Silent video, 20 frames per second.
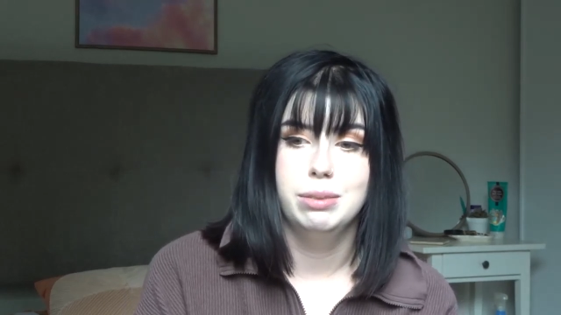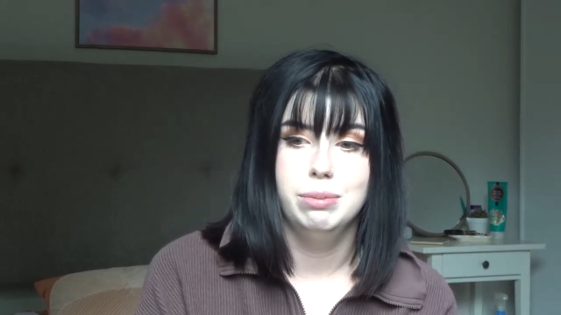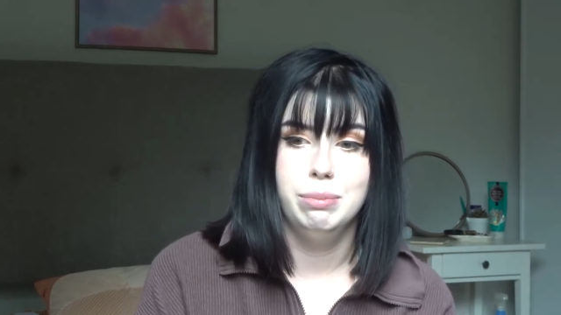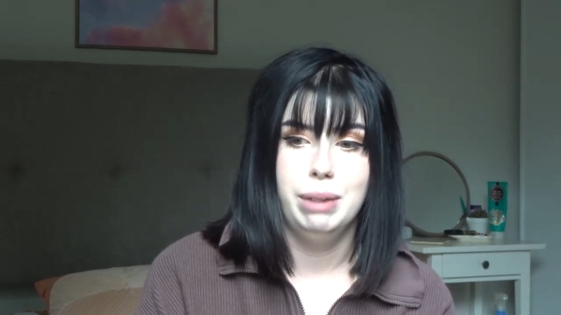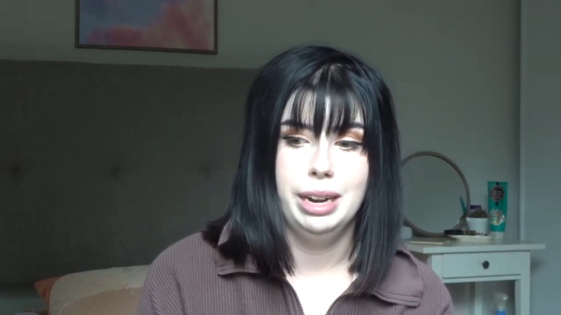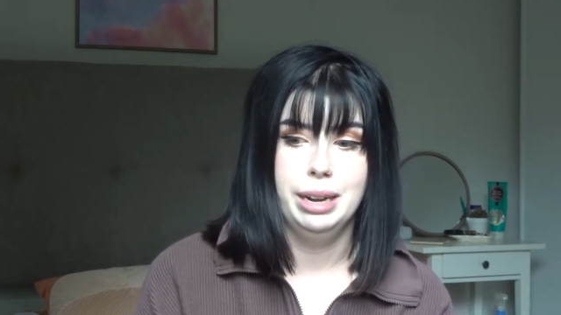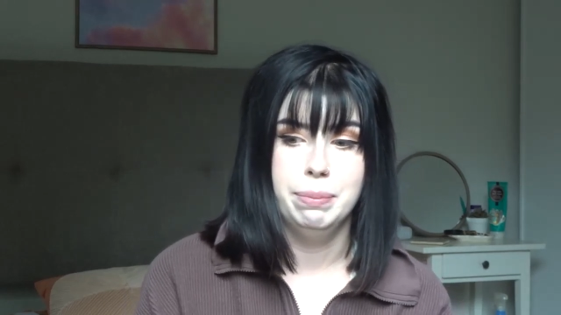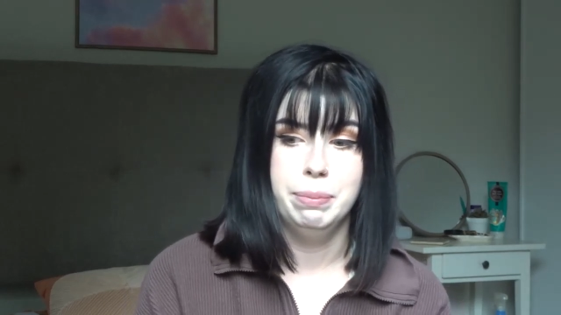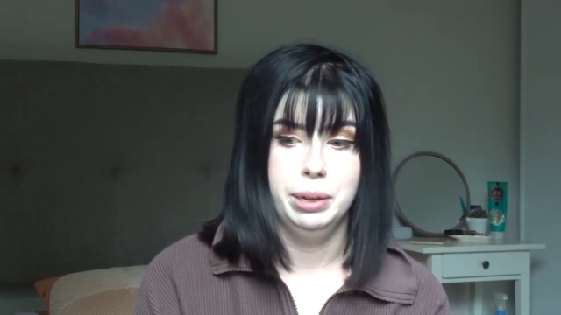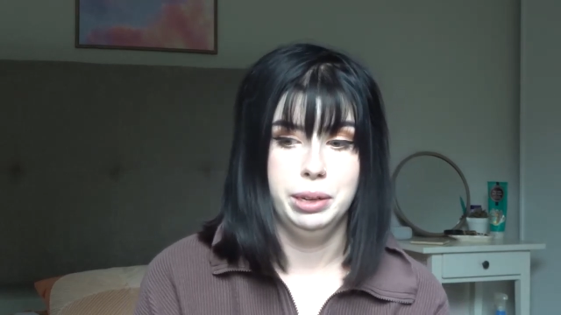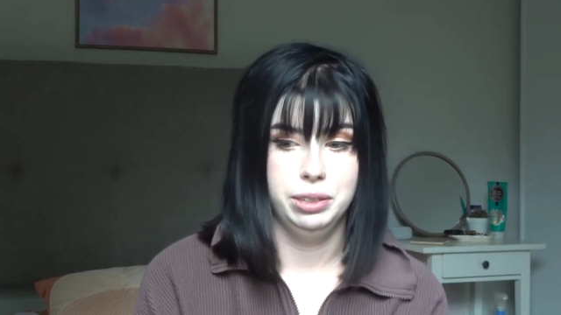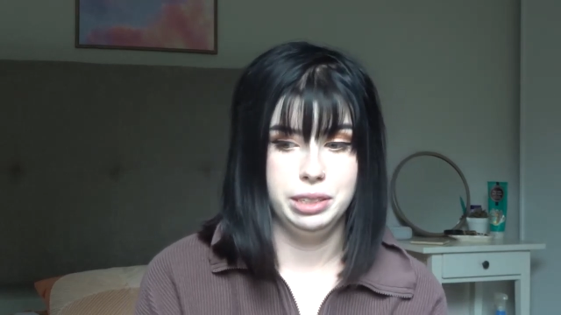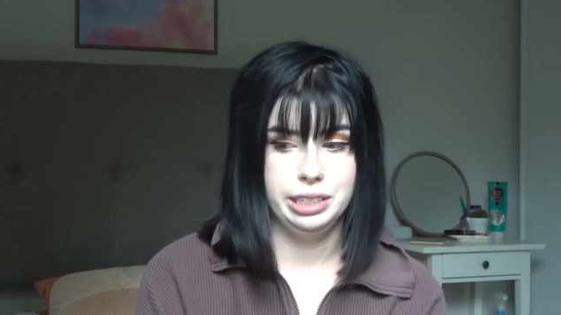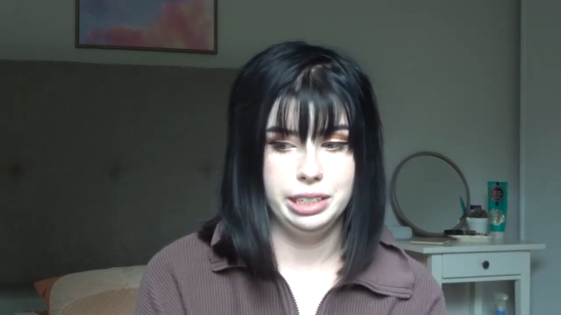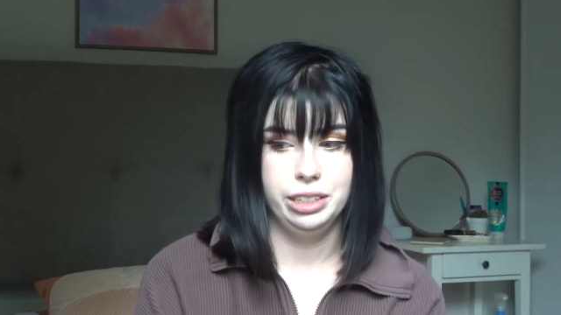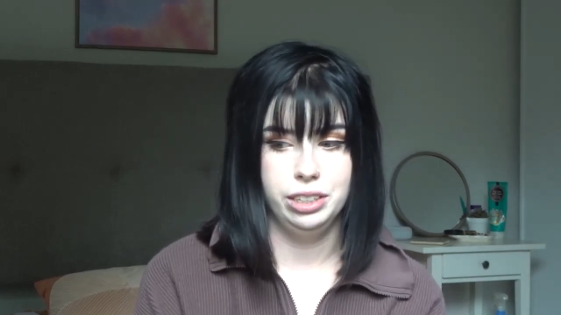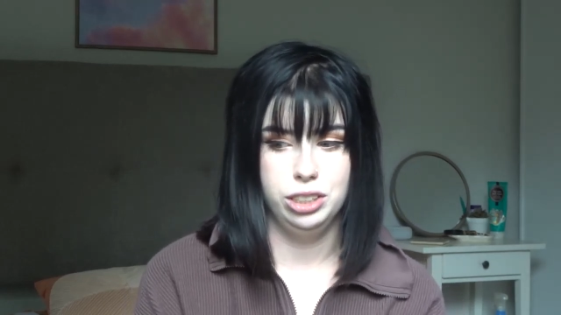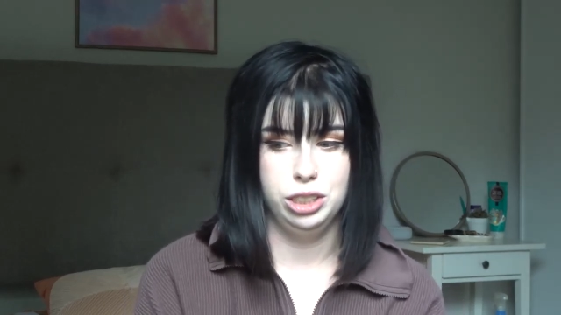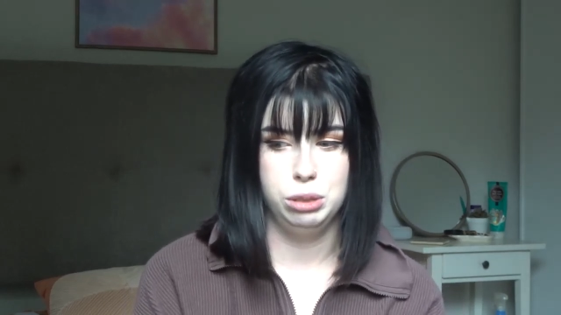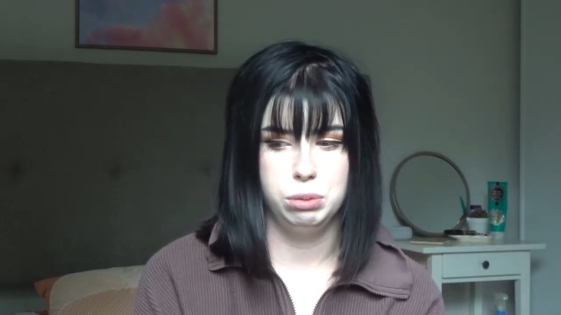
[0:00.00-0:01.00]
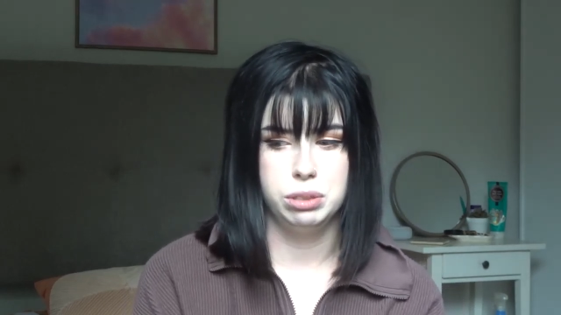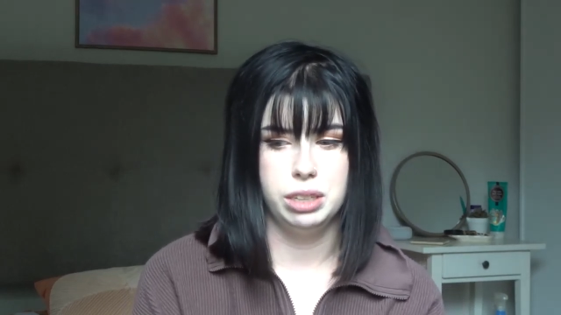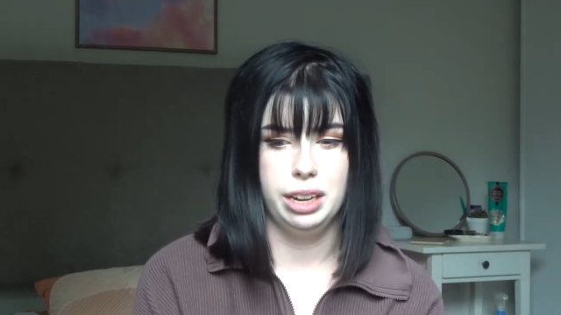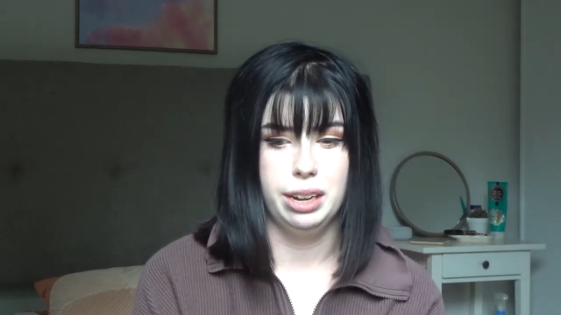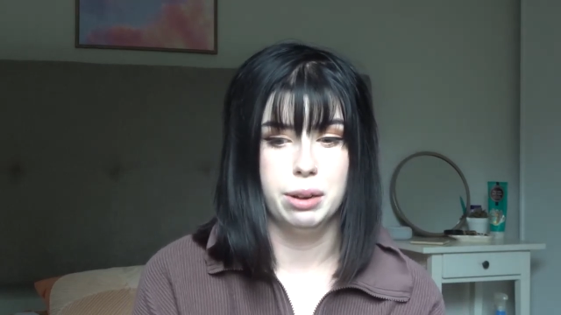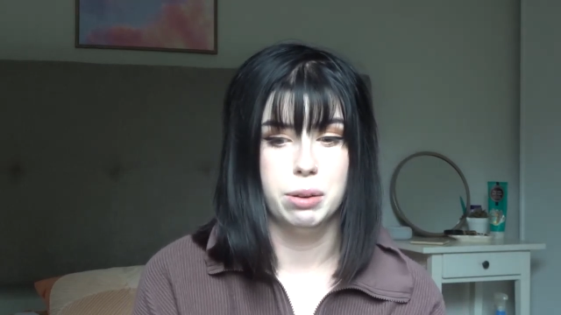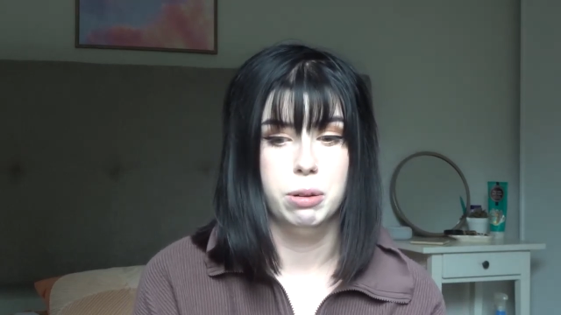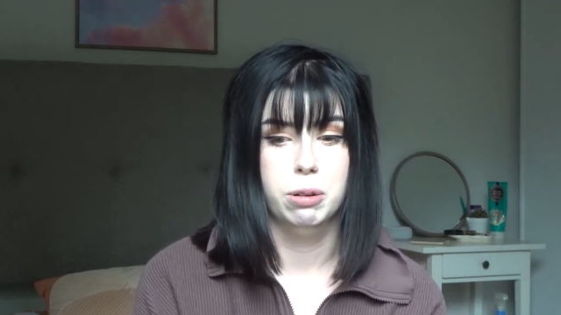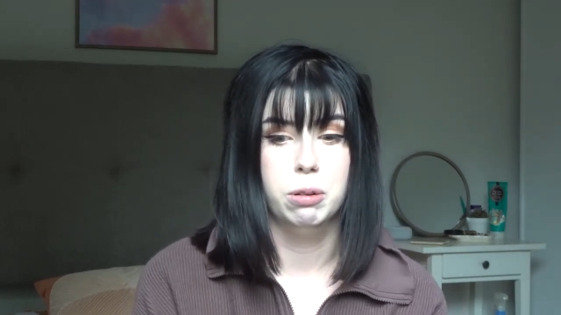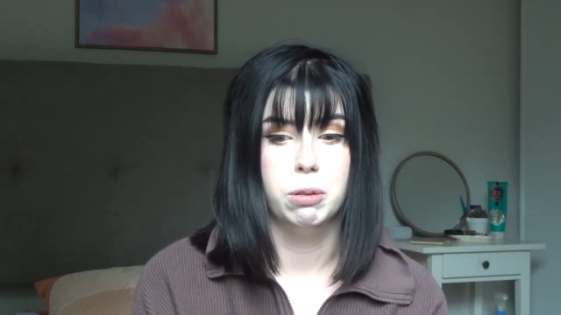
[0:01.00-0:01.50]
my build to her, she was
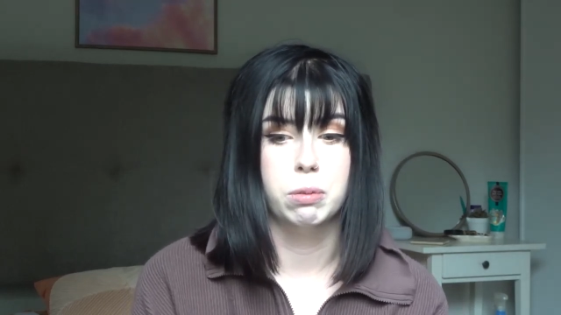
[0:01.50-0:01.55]
like,